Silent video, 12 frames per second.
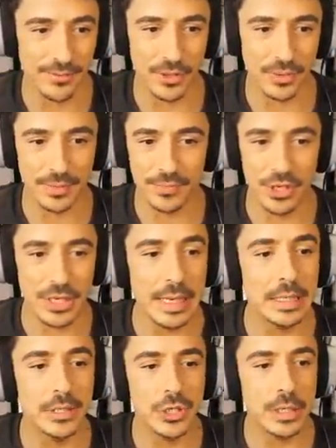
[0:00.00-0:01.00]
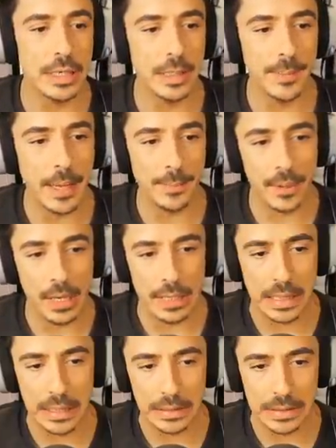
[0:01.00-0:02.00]
You you need you need a bit of bright
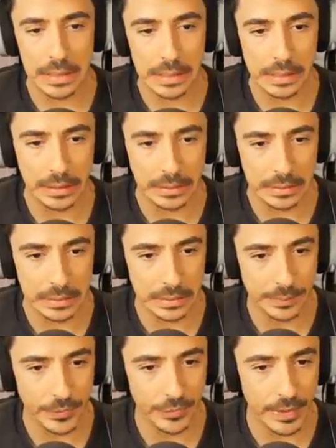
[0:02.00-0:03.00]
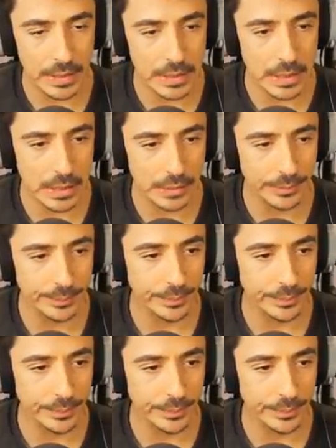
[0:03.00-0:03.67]
light, darlings. You really do.